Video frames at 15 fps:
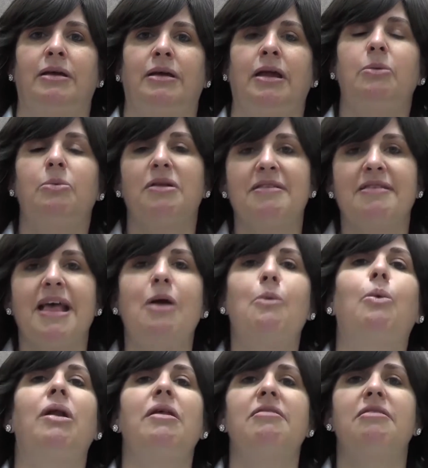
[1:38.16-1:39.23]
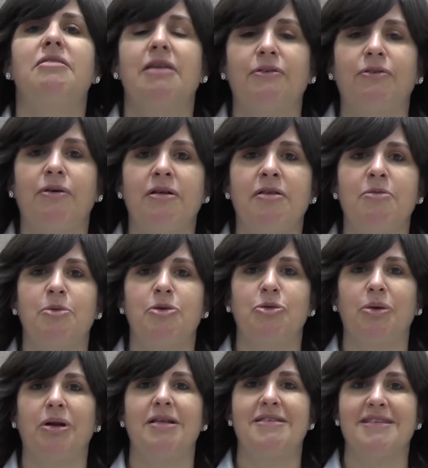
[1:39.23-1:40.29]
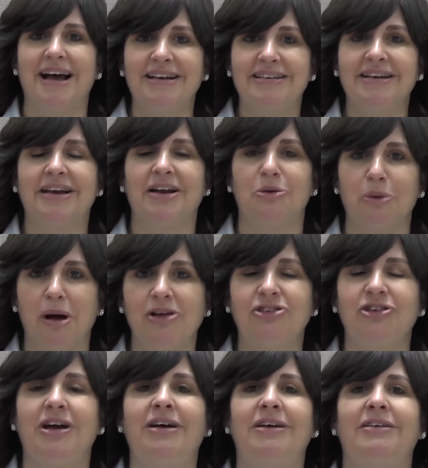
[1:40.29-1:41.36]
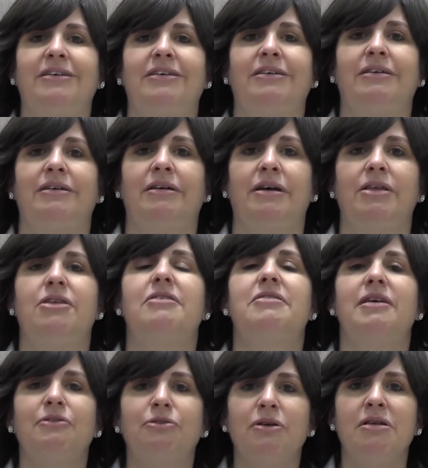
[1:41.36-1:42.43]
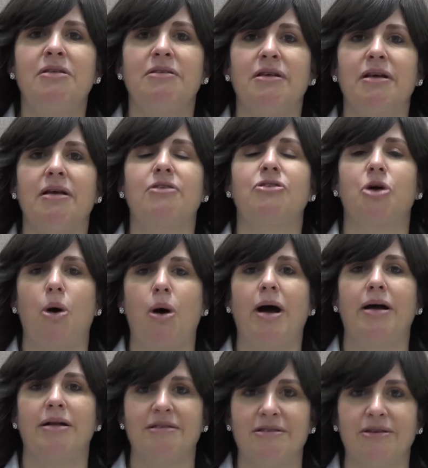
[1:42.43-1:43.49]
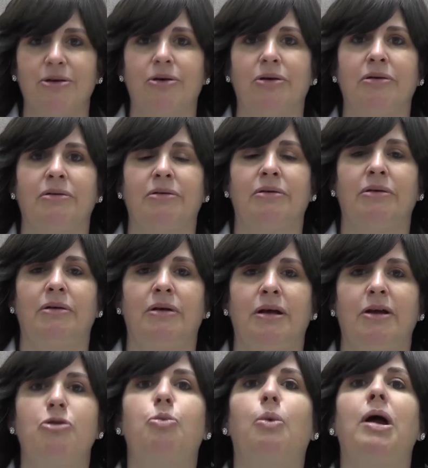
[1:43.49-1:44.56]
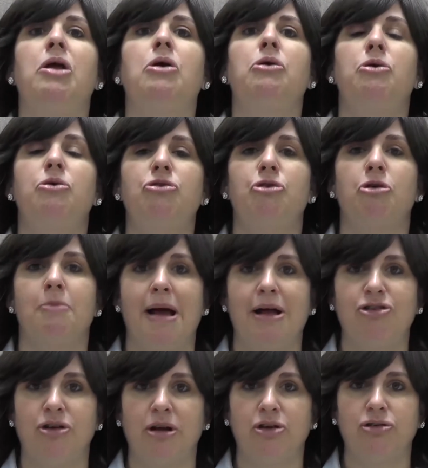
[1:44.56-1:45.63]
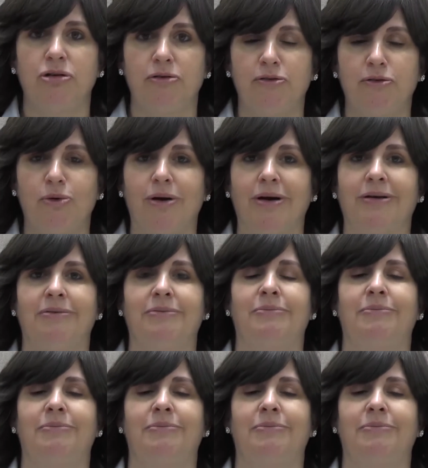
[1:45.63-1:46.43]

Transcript: He would say, what is the difference between a tzaddik and a rasha? The difference is koach hatzir, is what you use your imagination for.